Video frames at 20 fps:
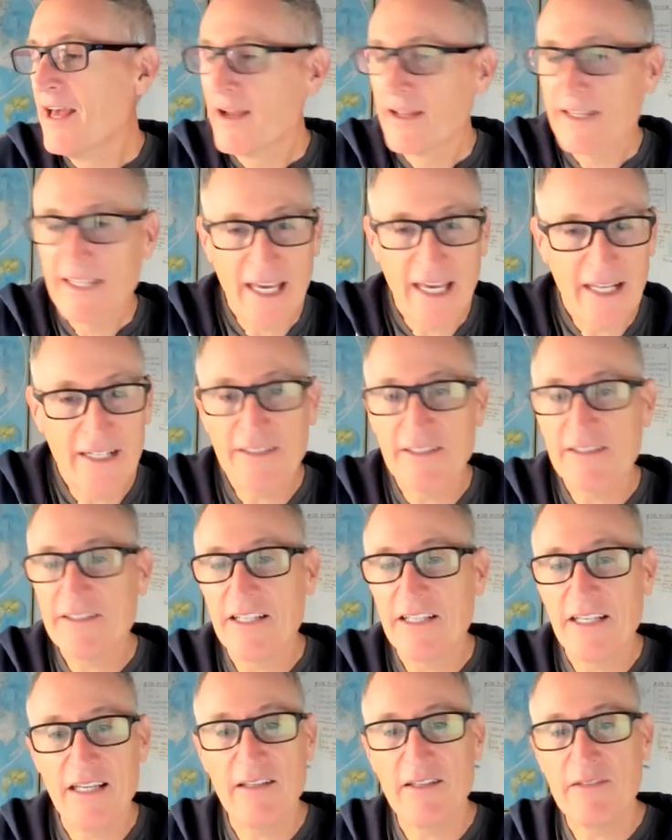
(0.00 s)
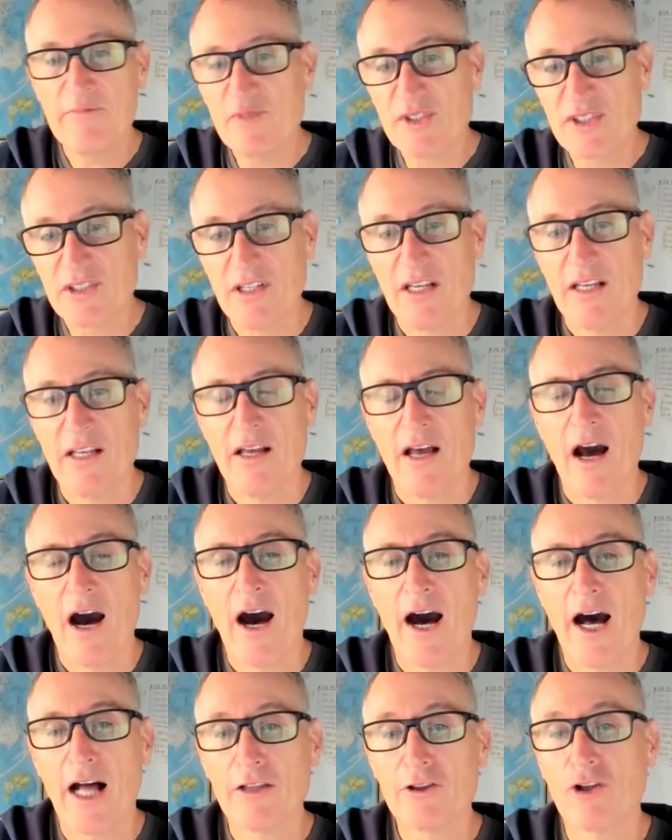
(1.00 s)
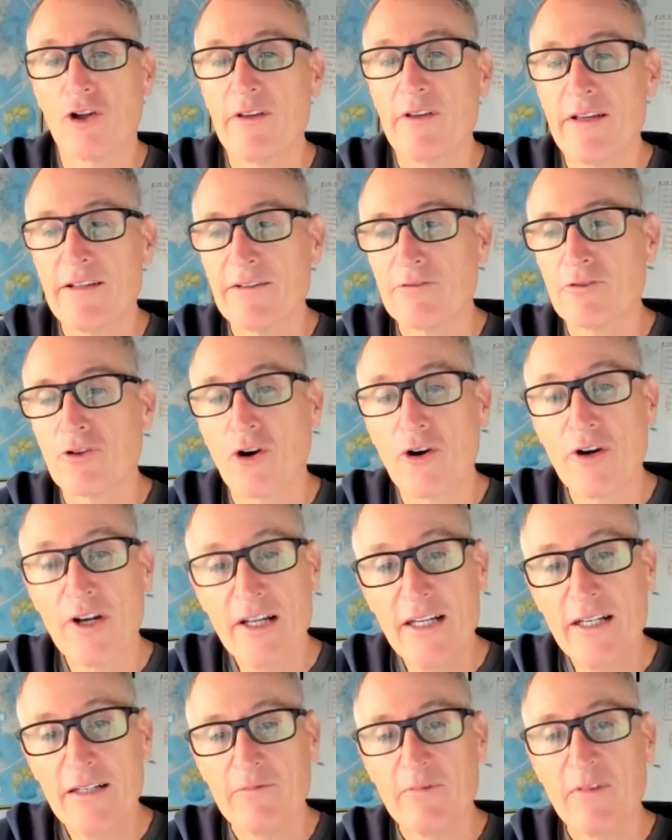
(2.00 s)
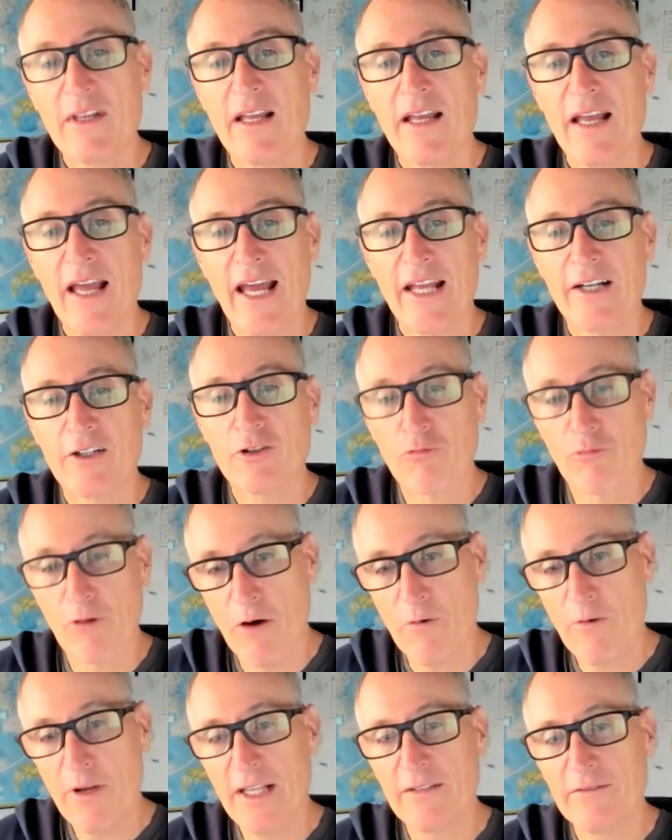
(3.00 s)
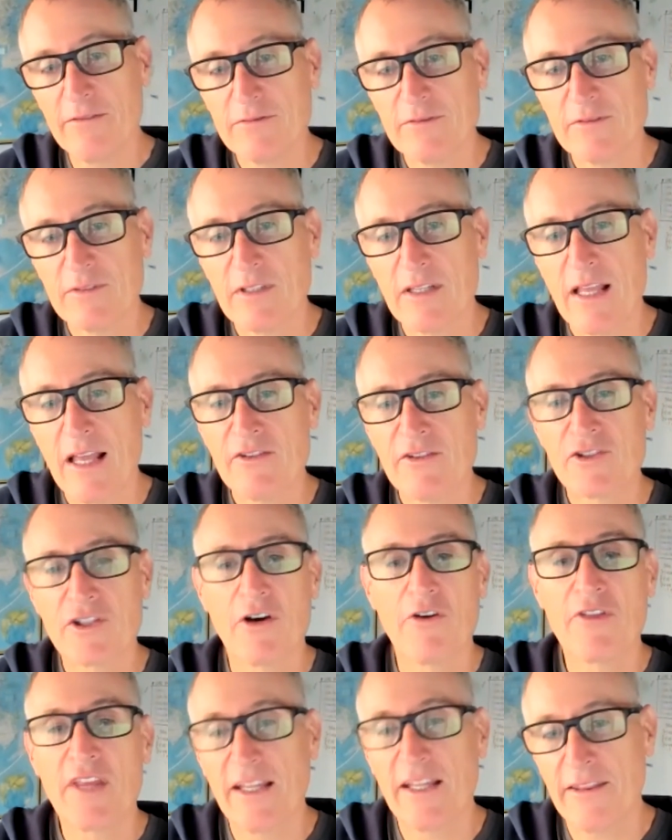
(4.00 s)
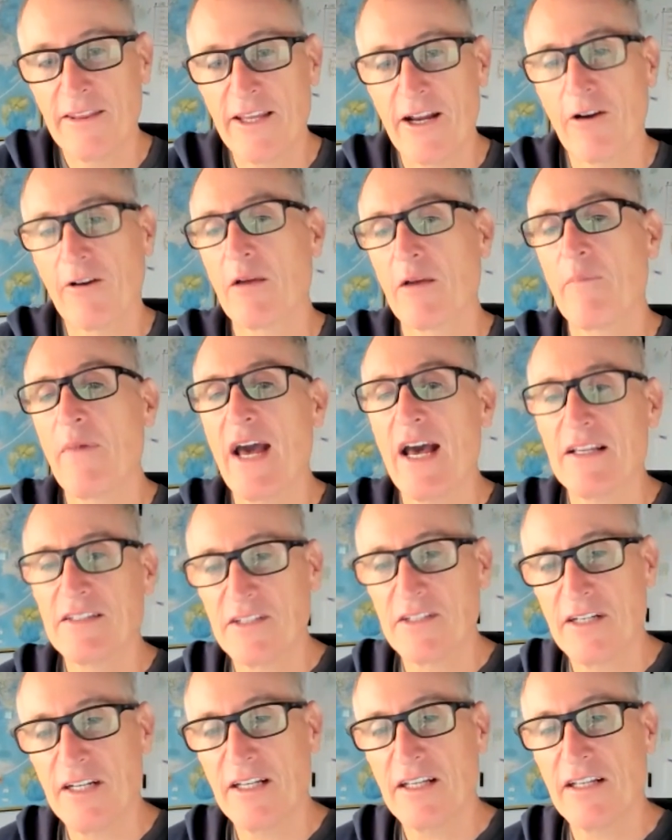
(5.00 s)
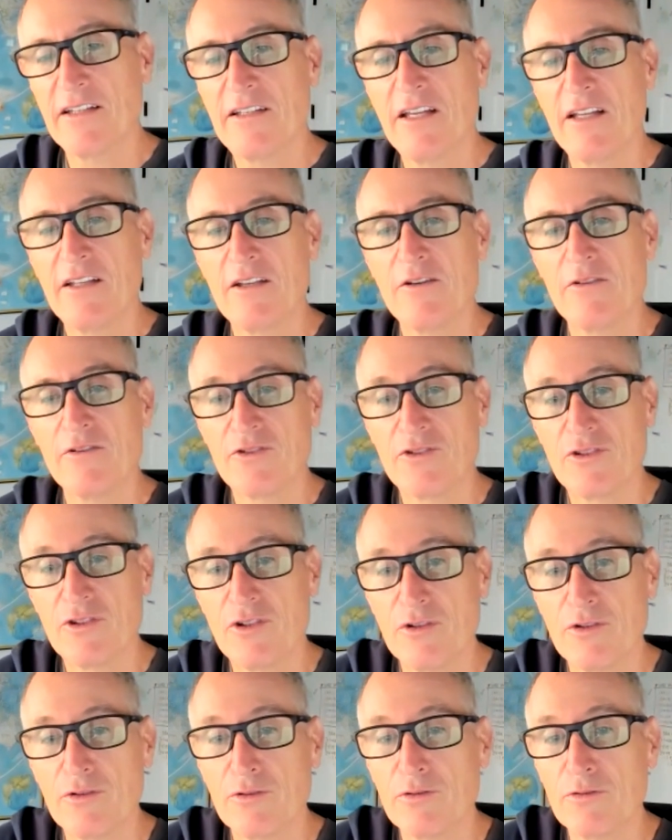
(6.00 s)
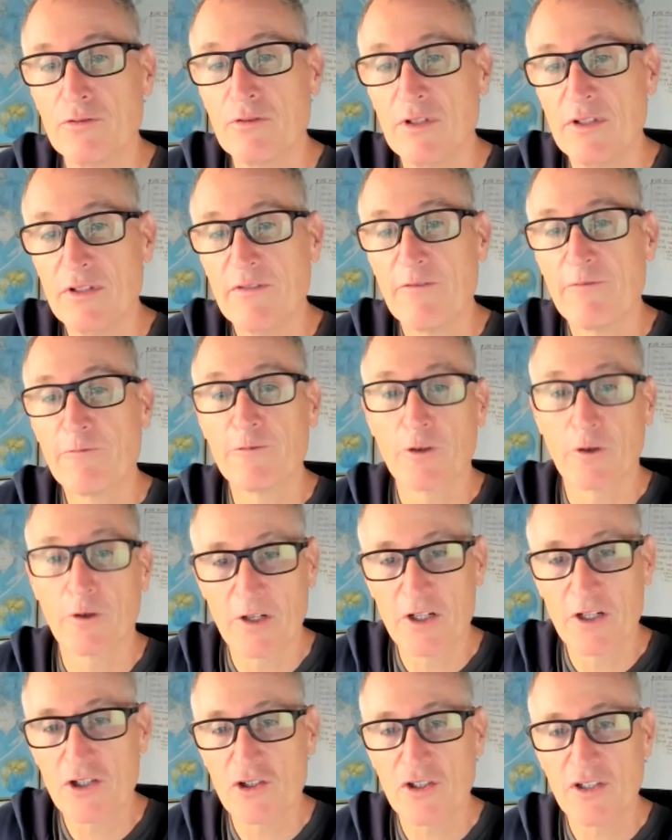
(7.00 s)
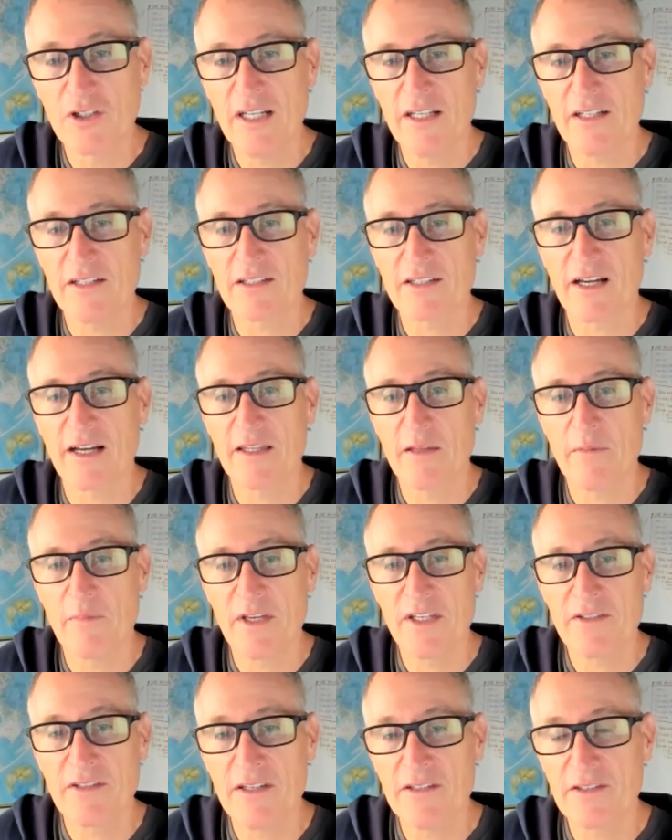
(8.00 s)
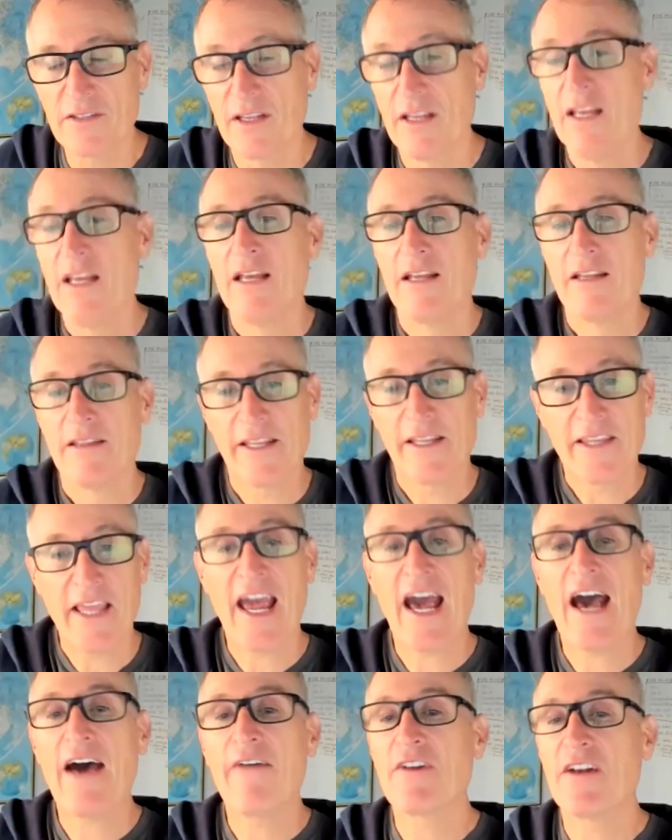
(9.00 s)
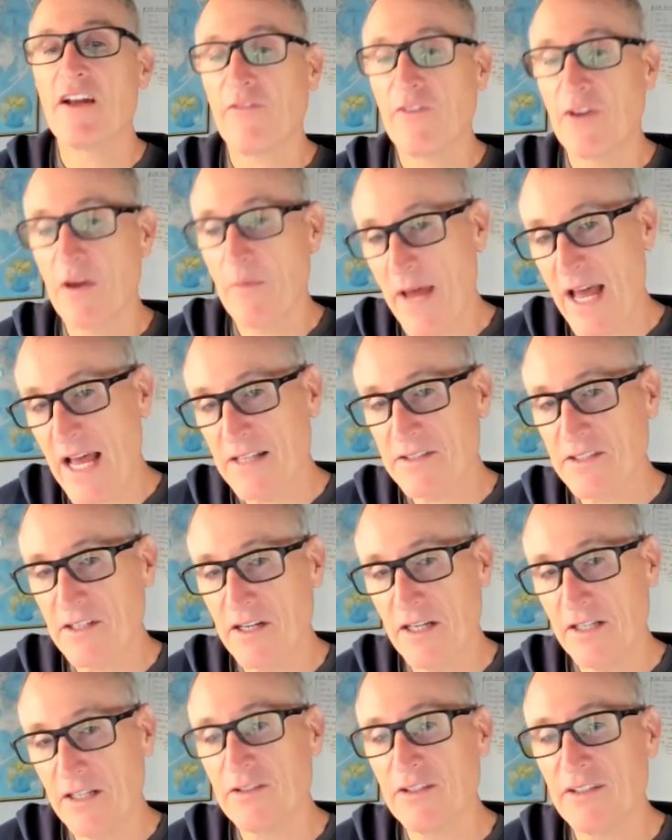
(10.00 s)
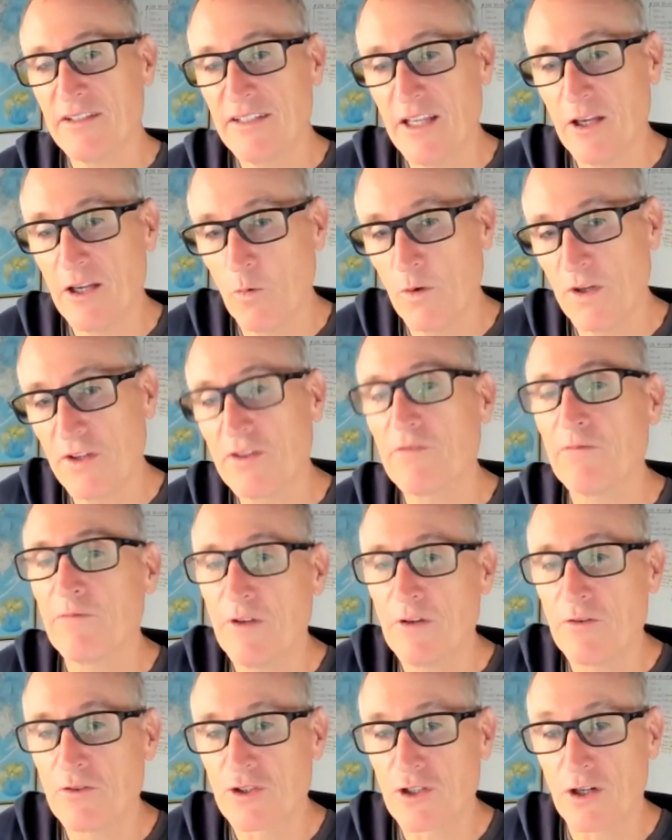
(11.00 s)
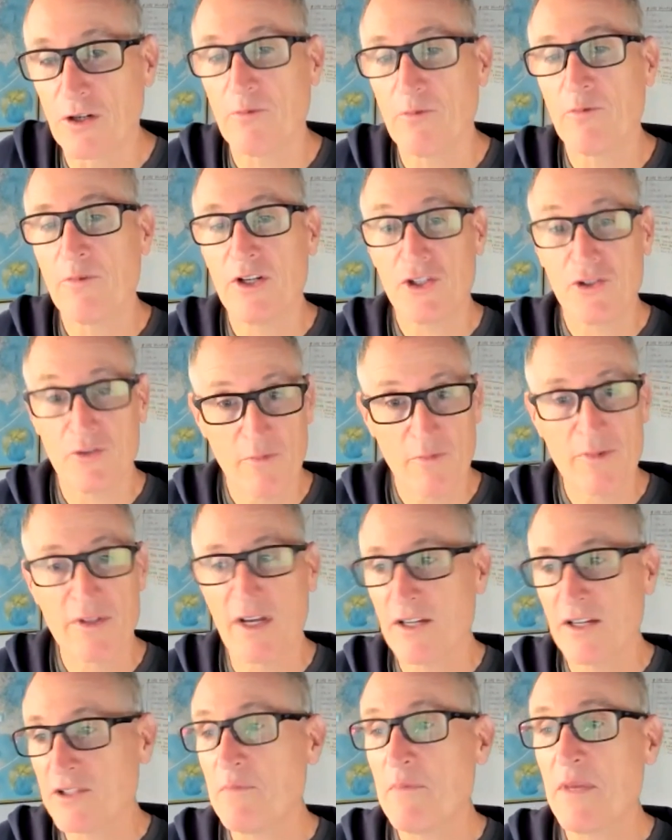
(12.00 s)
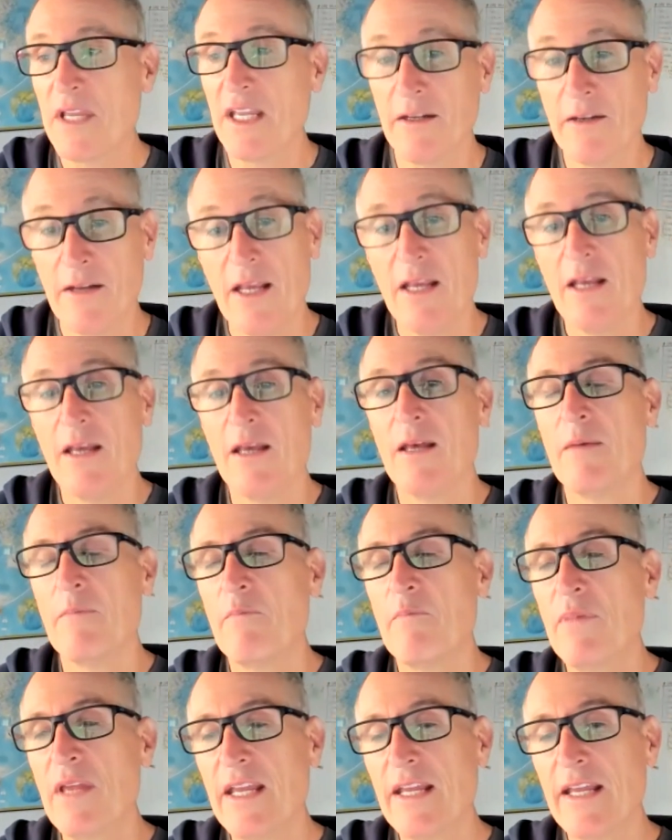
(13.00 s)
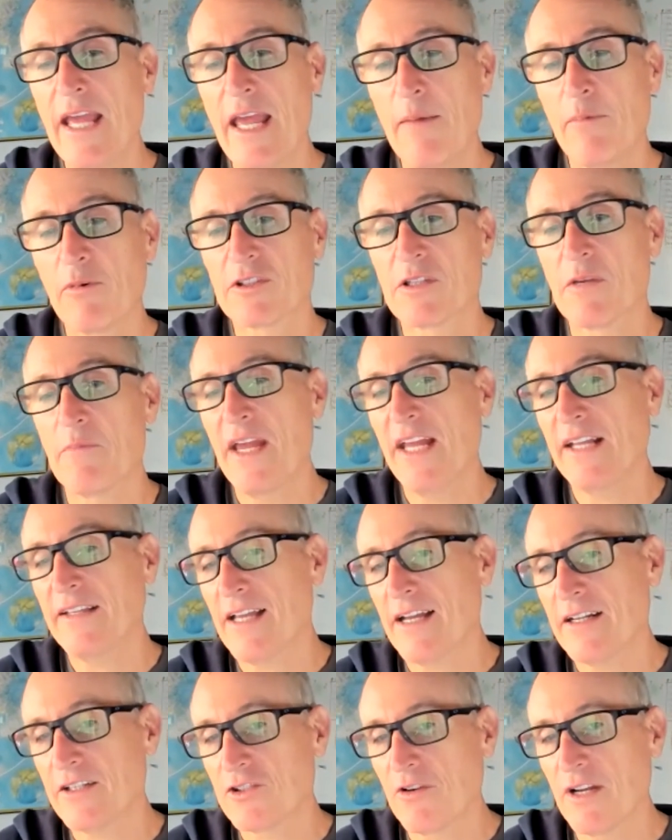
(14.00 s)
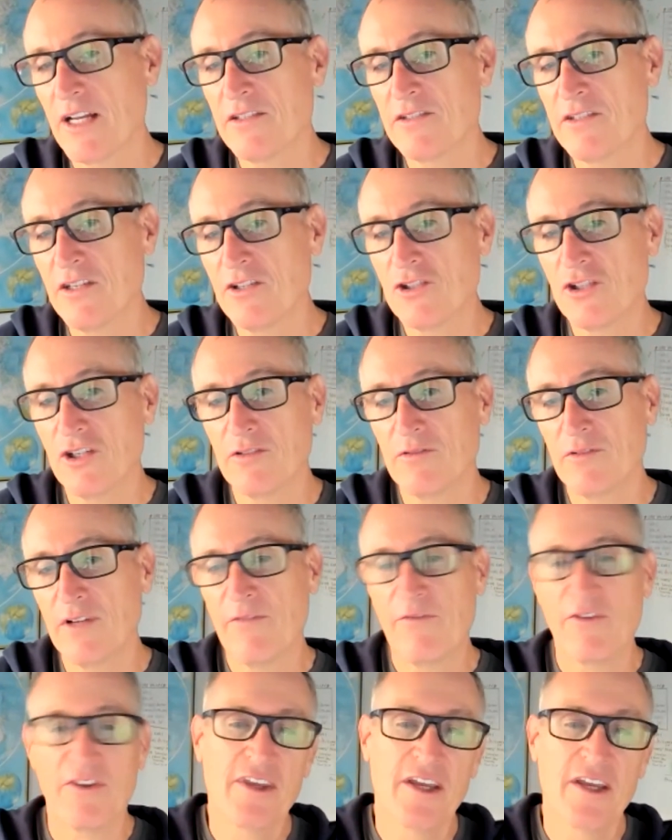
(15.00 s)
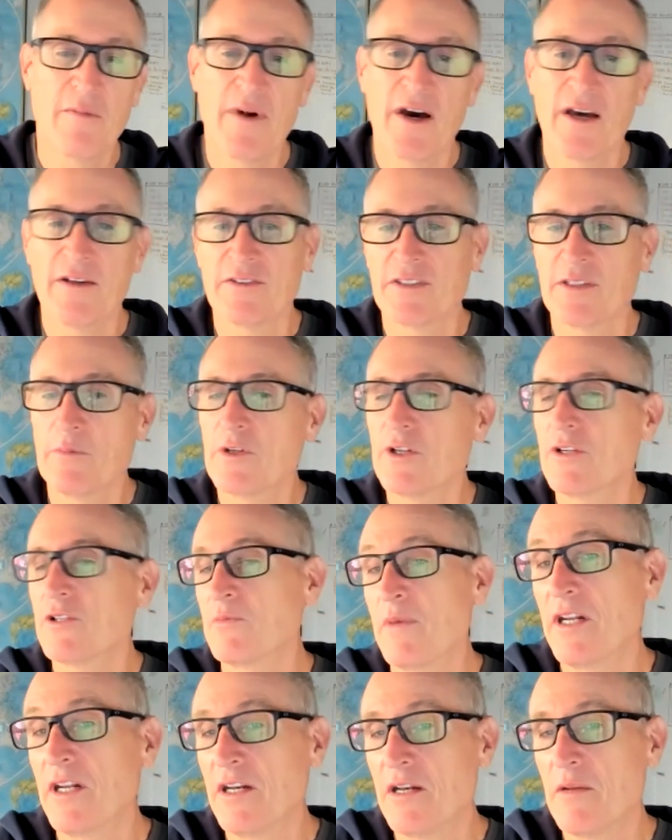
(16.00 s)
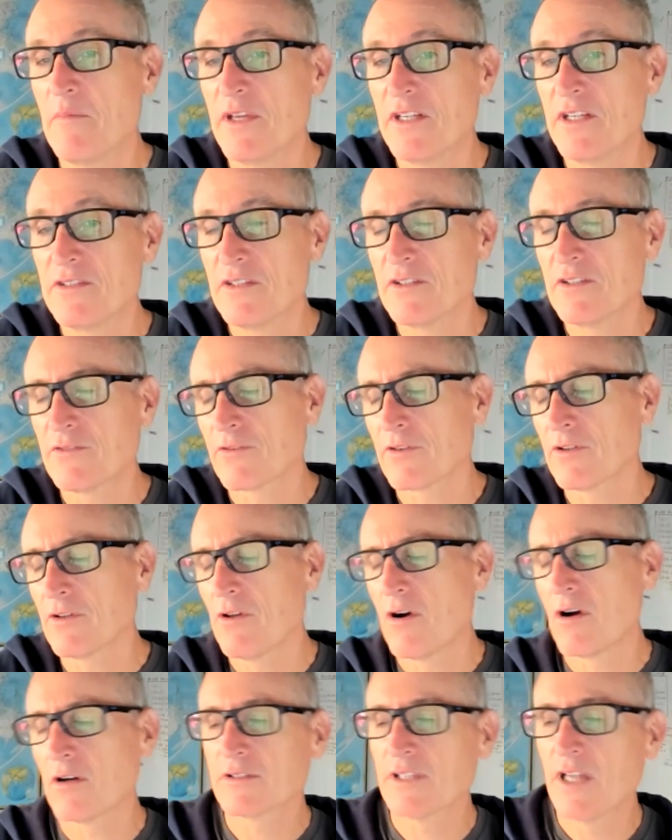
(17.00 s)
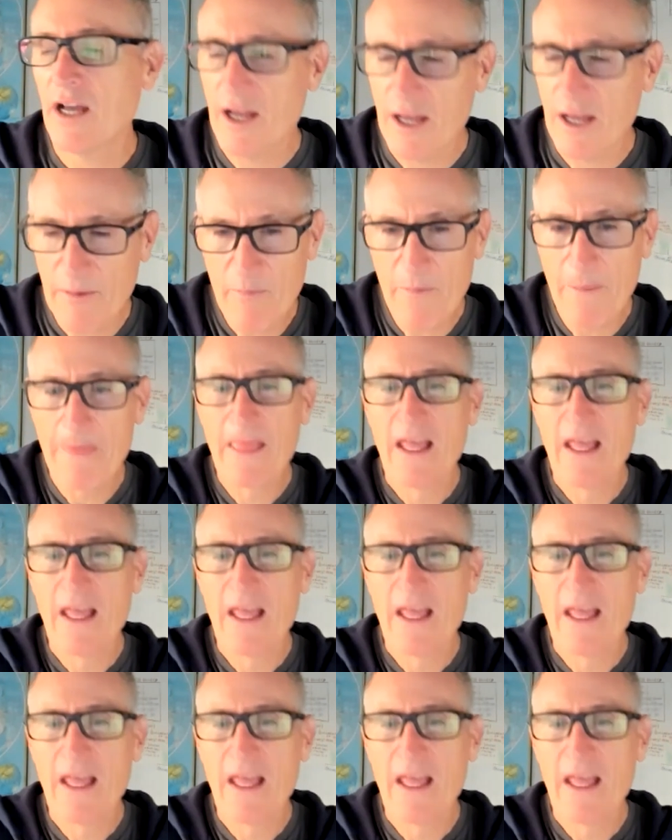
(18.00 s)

Getting the teams learning and growing so that their capacity continues to flourish inside the business, that they have enough capacity to deal with the future, which does mean being able to make that transition. If you think about somebody who's in a business for a long time,